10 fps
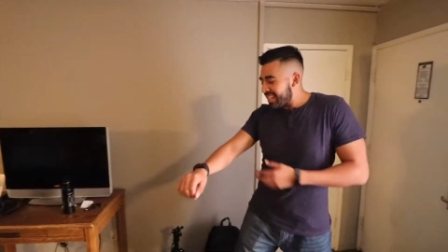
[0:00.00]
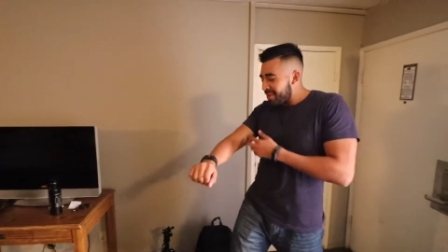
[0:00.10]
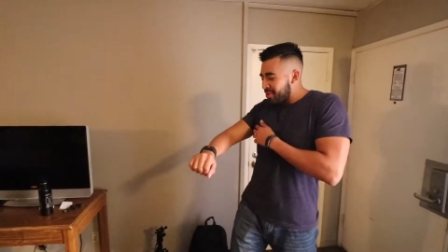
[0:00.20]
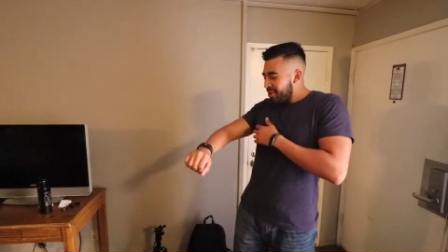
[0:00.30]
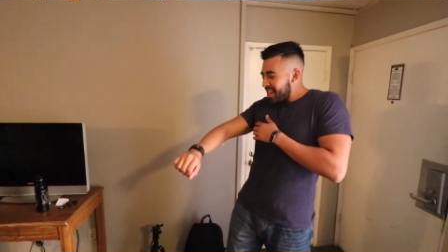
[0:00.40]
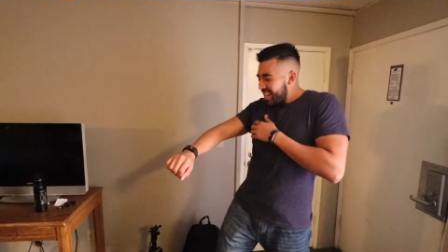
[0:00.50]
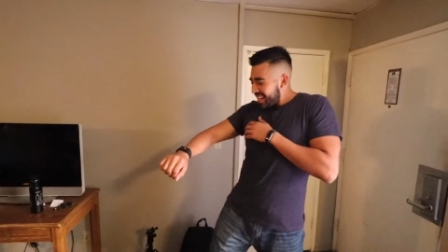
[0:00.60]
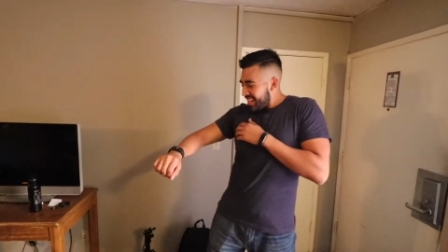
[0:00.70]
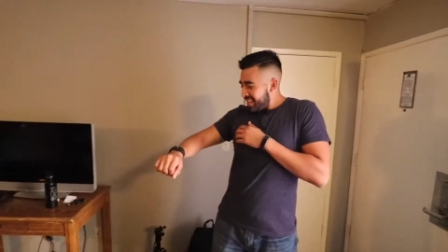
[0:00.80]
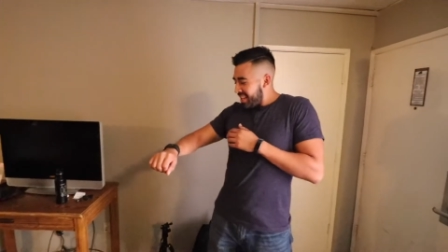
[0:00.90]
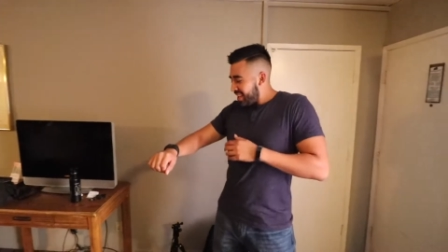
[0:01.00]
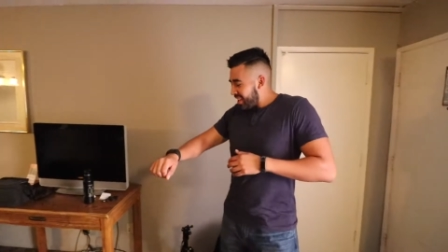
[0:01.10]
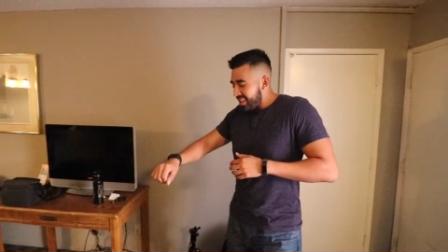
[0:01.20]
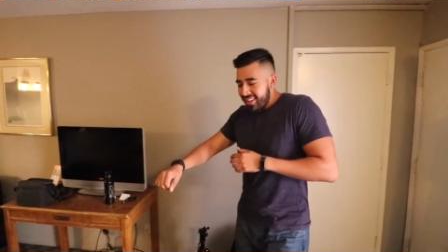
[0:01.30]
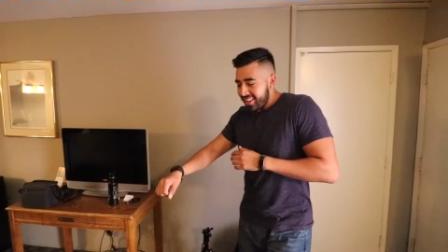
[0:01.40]
gonna keep doing it?
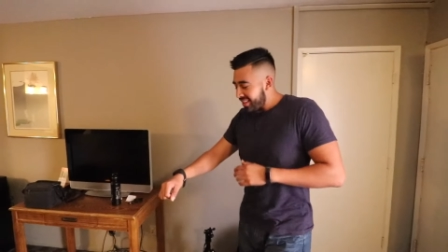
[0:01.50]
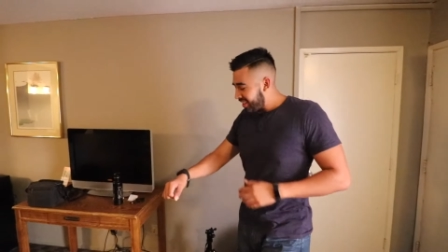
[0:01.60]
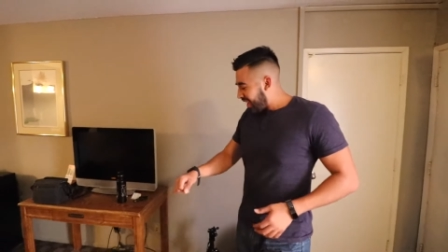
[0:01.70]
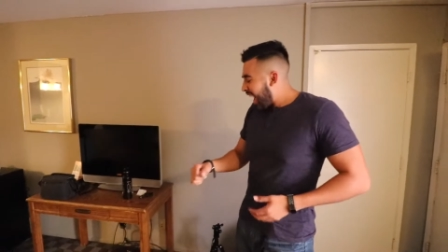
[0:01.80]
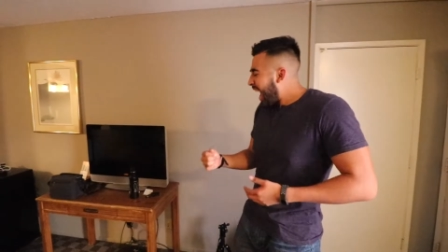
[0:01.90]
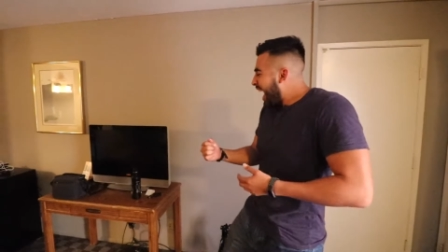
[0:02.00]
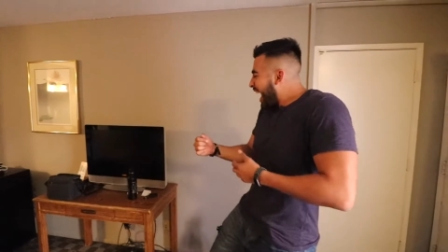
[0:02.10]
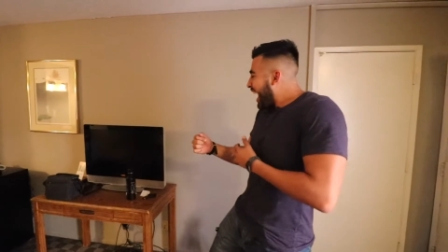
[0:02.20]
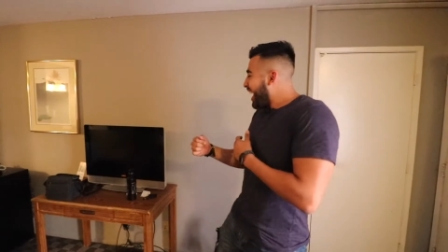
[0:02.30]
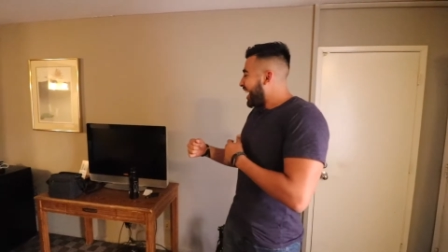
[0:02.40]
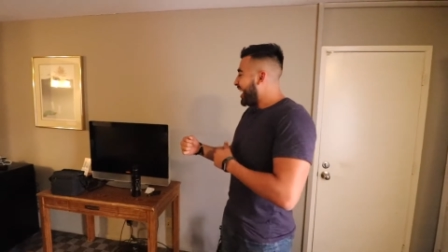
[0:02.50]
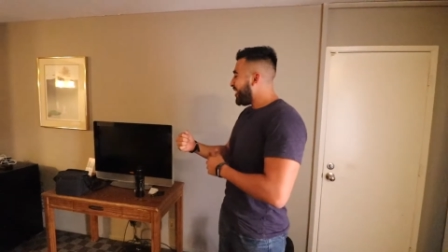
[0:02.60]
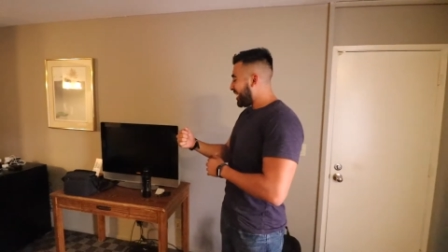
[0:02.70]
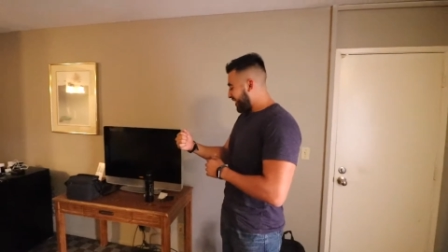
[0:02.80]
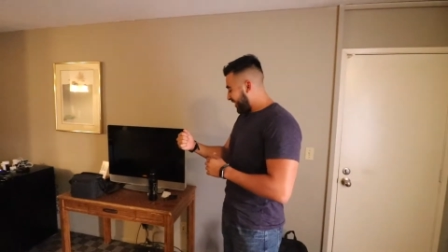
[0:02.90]
ah!
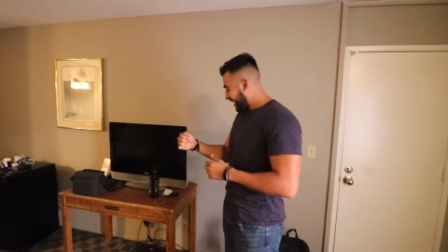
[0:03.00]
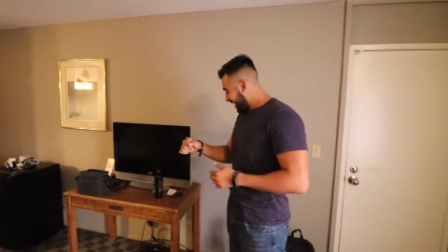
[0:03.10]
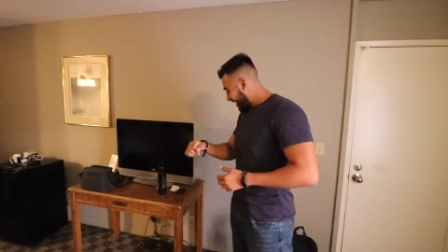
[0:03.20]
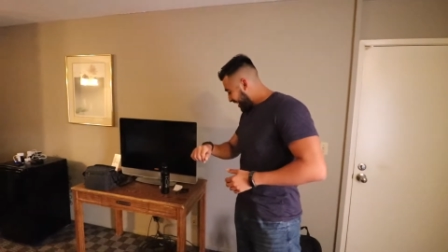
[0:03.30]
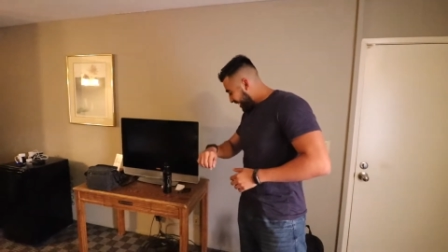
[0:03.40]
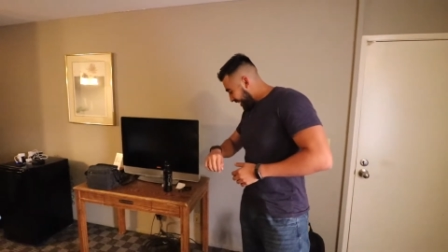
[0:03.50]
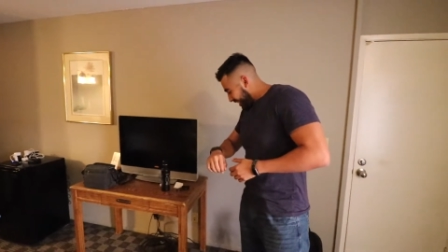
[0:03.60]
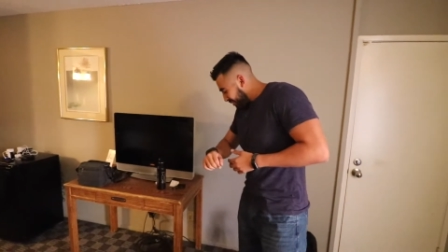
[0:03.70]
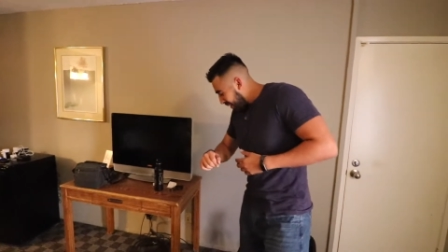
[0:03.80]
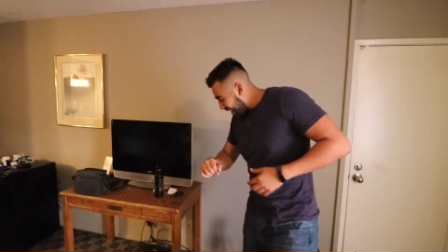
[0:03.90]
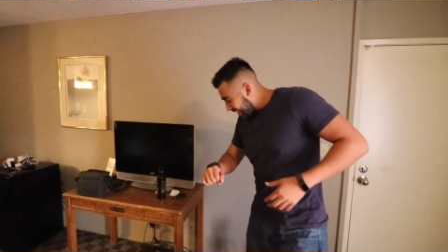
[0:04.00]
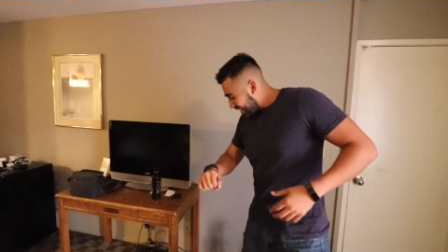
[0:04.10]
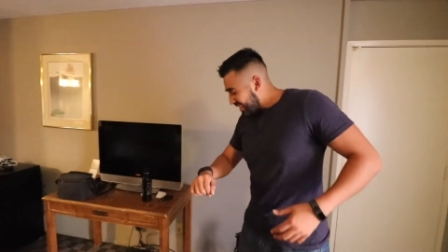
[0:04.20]
Okay, wait. What?